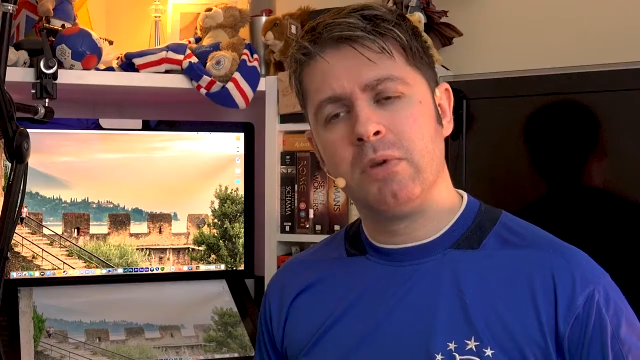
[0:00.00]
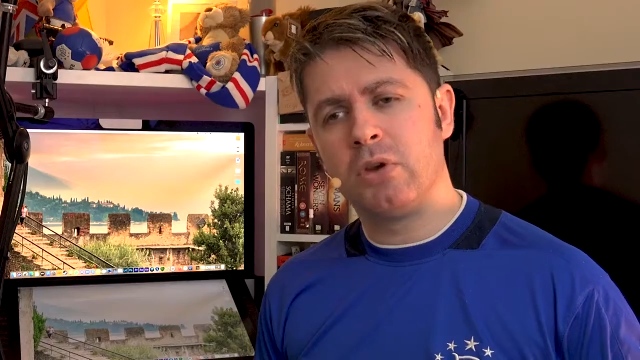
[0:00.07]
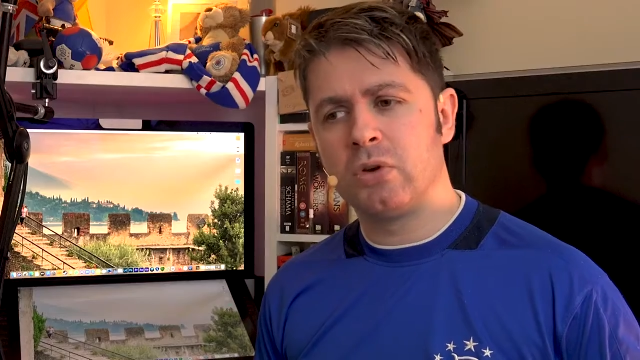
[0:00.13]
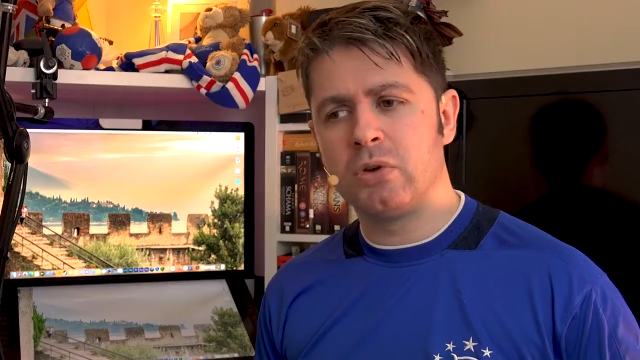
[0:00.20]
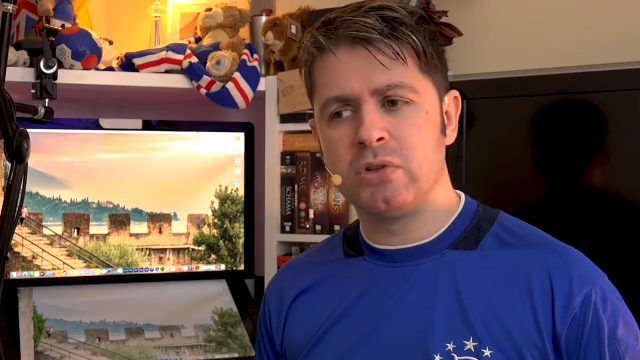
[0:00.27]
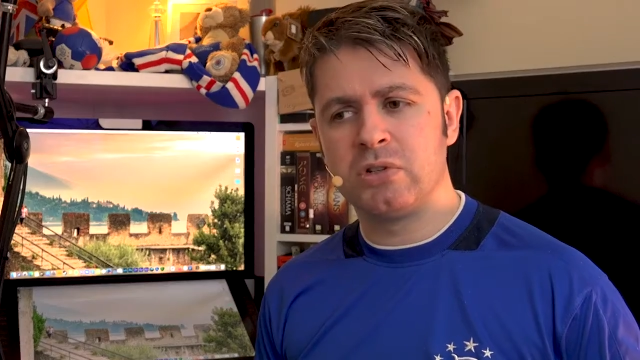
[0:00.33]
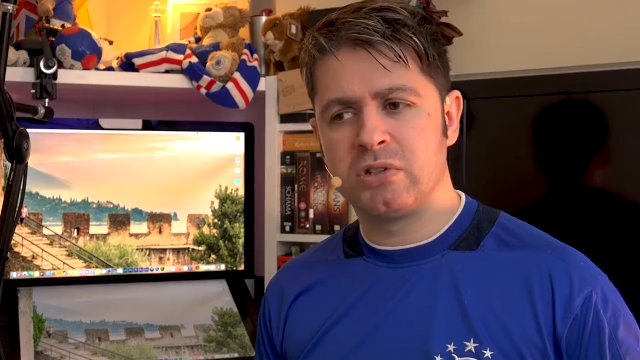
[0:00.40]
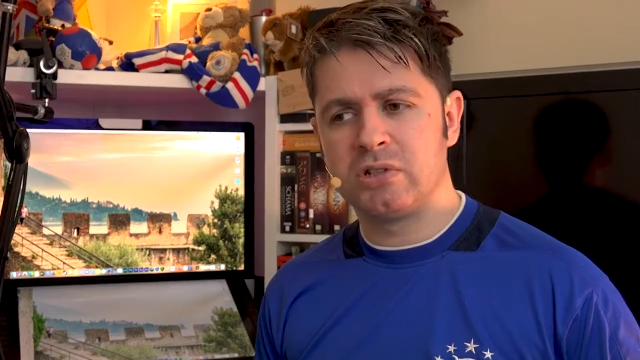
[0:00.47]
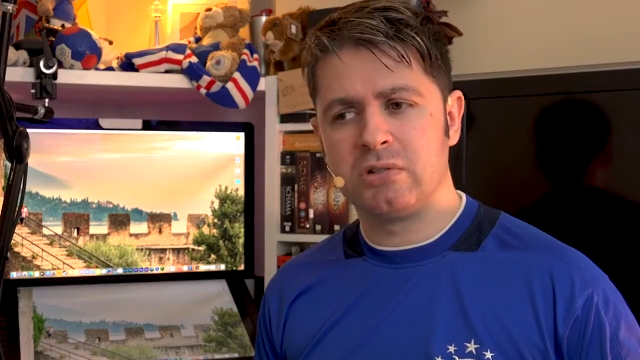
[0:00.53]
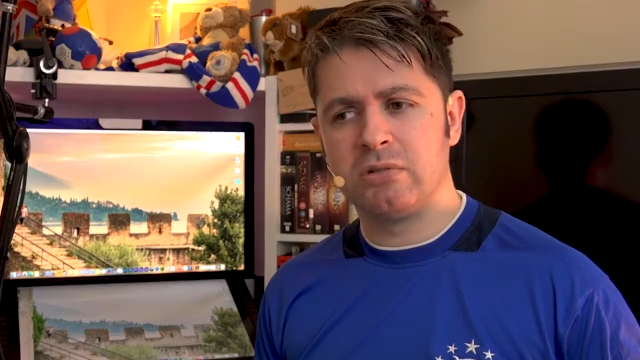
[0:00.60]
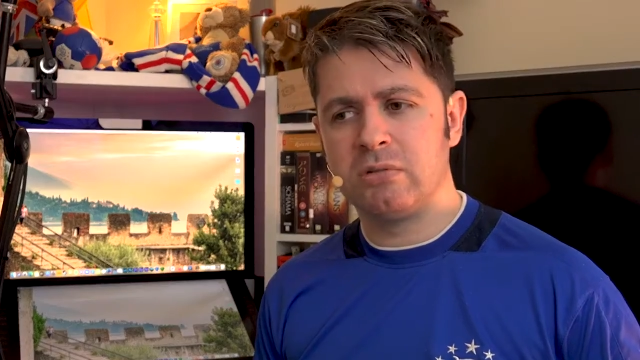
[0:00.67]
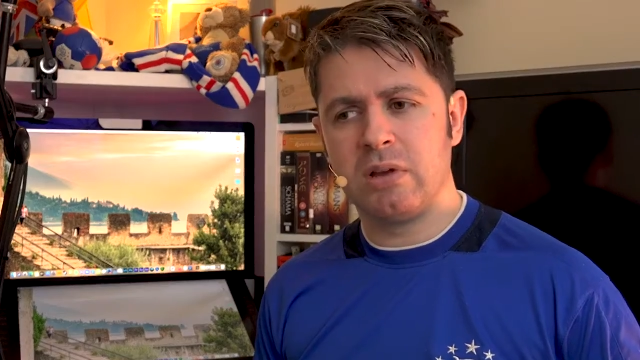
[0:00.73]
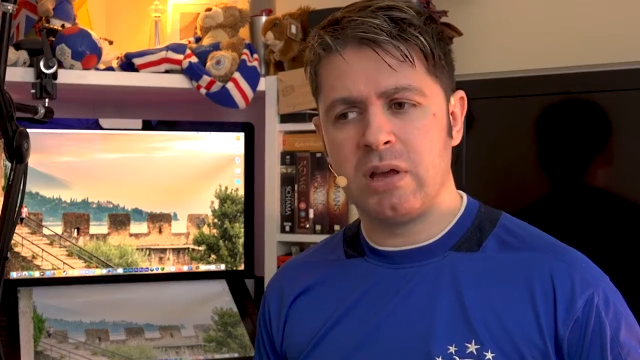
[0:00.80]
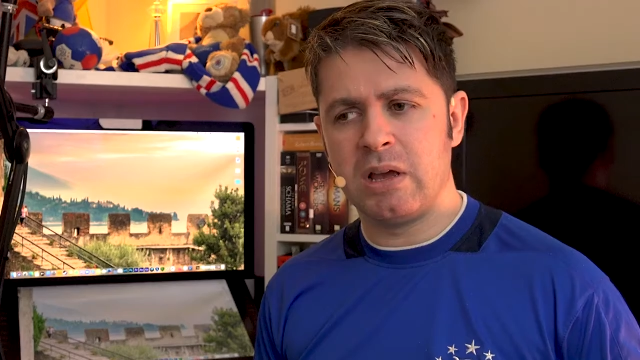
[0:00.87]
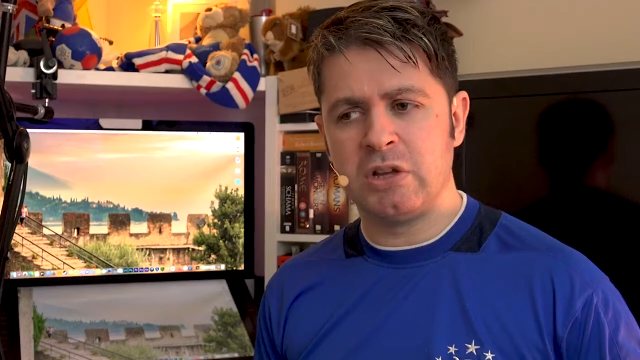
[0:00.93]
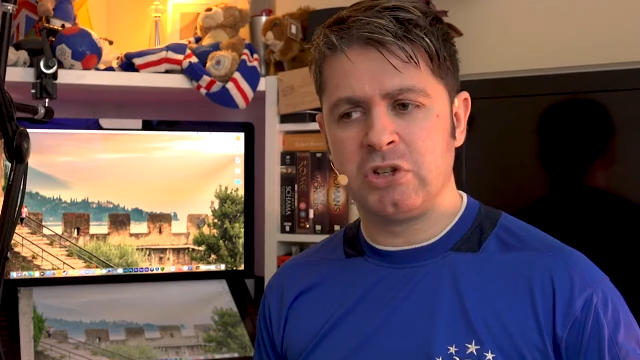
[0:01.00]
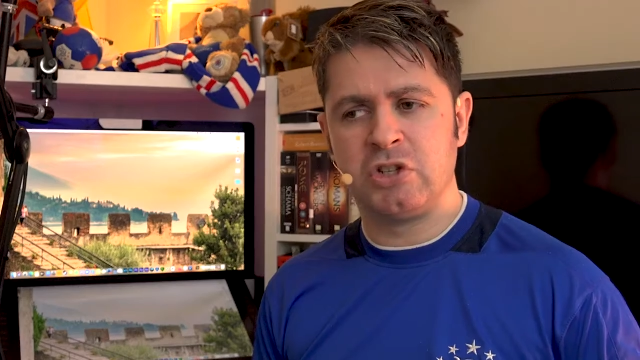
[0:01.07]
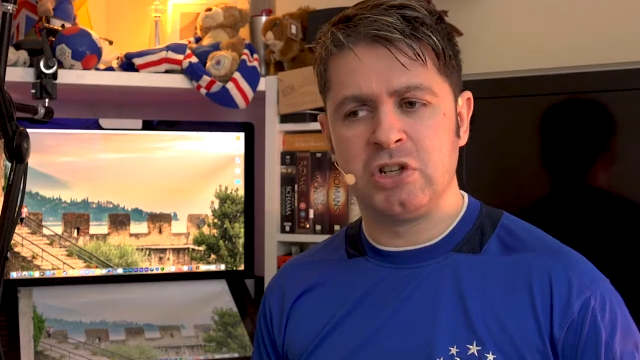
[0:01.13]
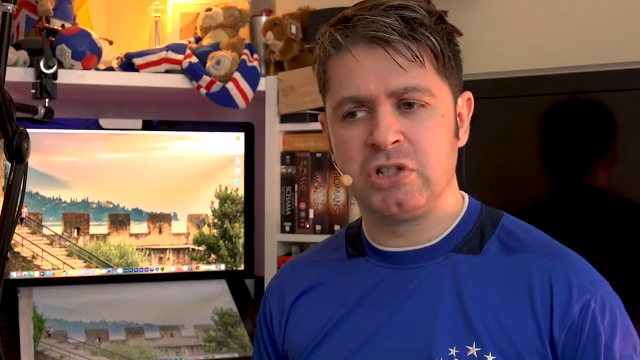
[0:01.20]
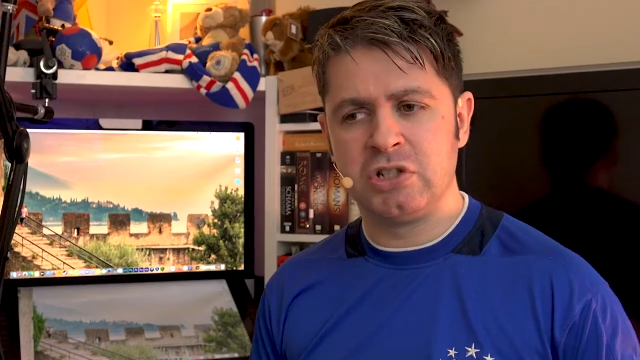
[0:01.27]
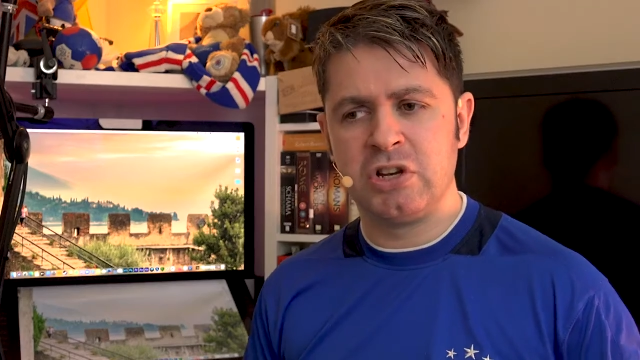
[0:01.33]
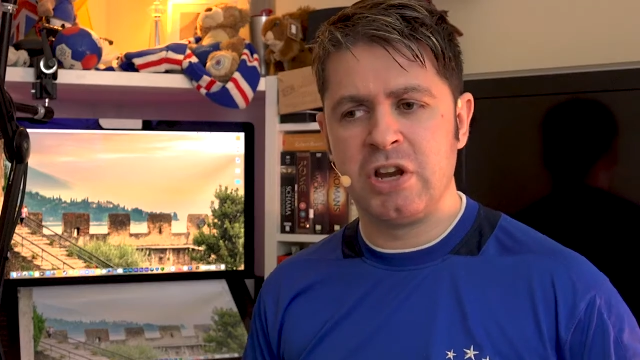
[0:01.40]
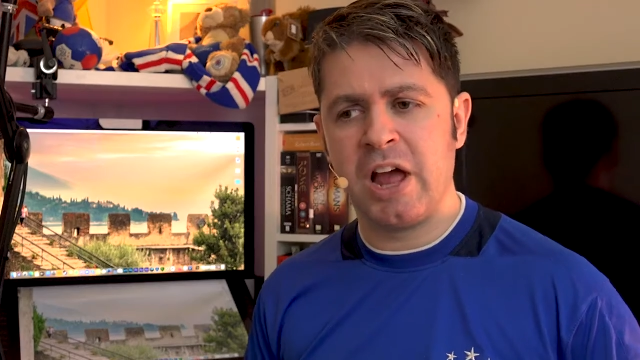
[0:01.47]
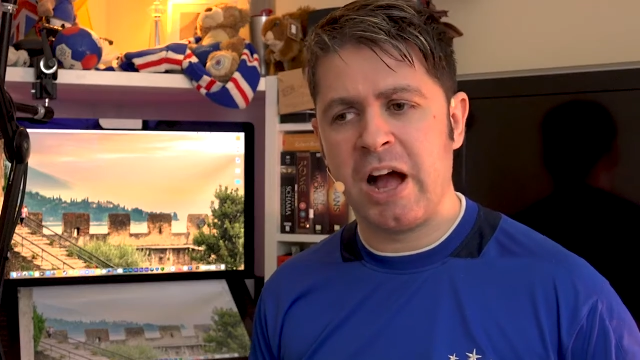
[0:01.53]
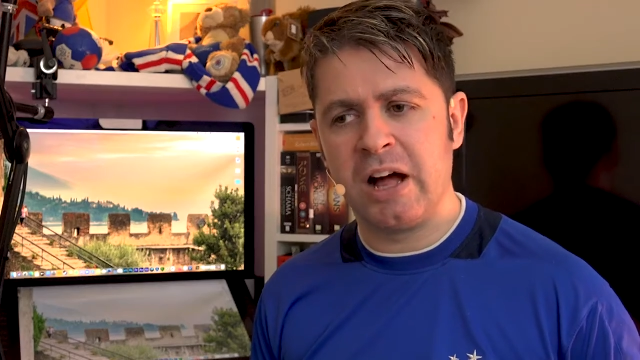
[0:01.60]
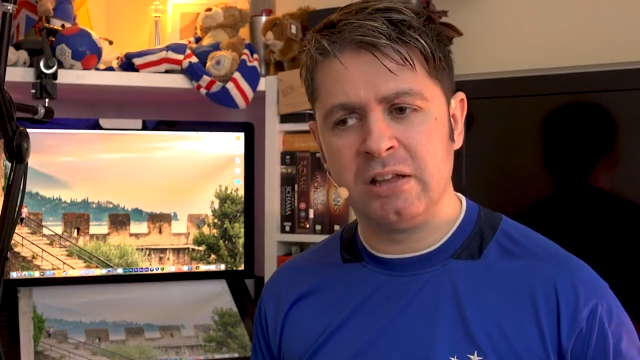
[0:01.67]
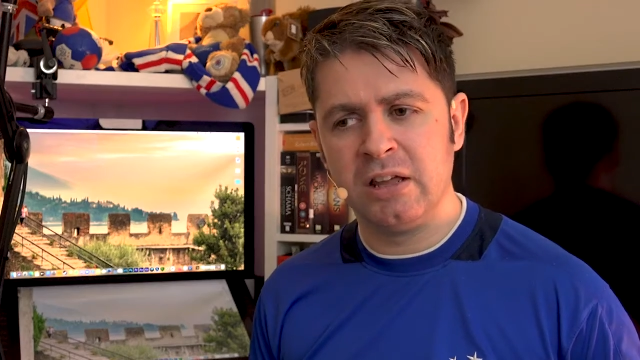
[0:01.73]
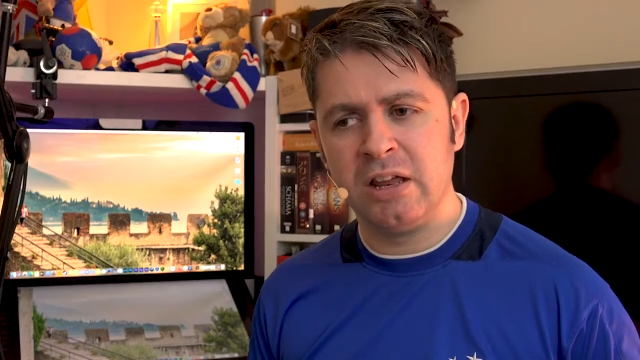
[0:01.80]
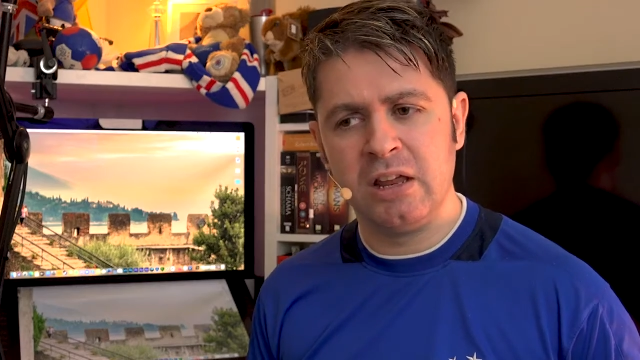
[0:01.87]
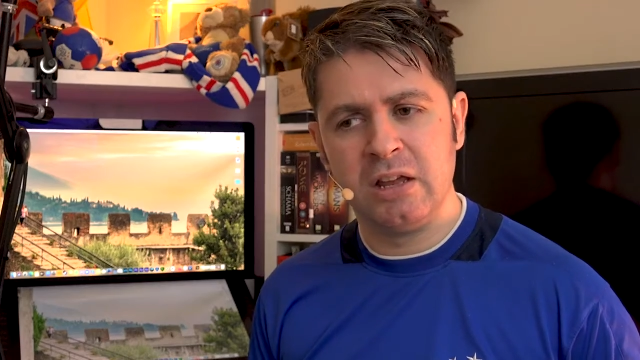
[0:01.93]
because it's just
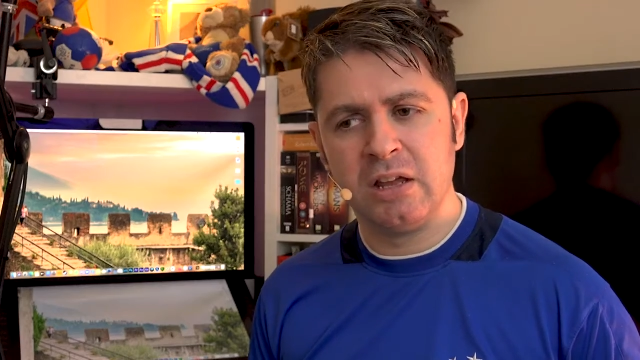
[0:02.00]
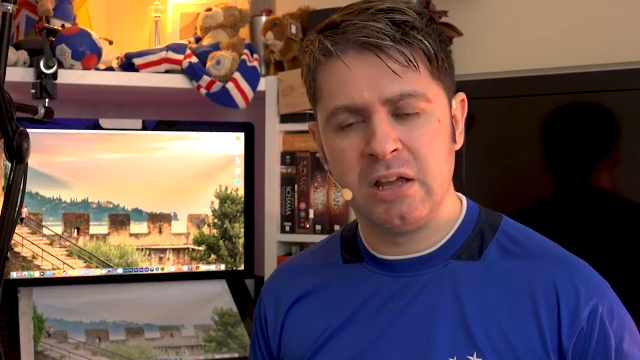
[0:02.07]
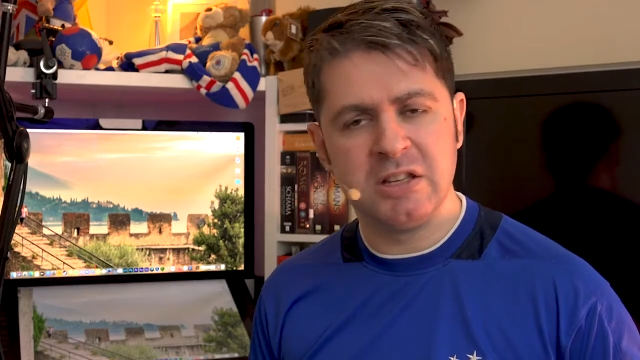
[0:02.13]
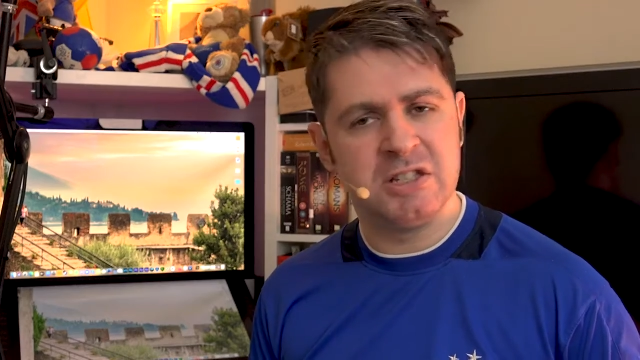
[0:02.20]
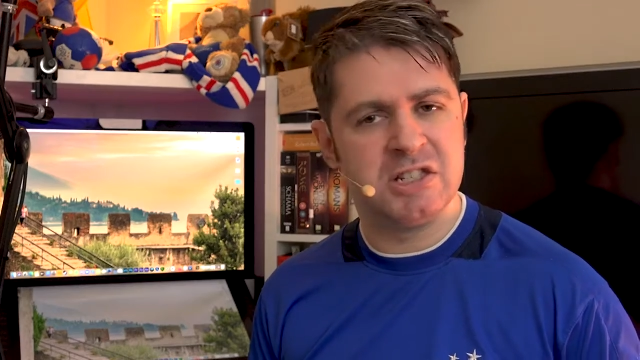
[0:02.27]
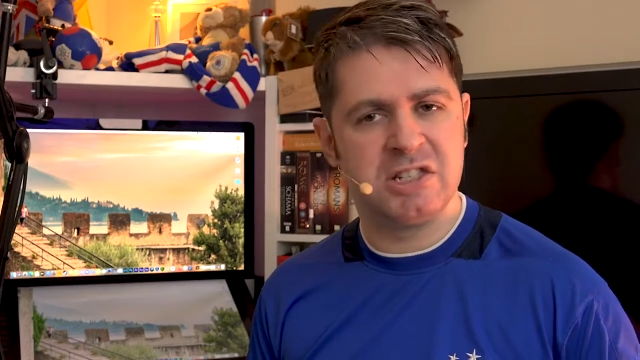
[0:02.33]
reality, it's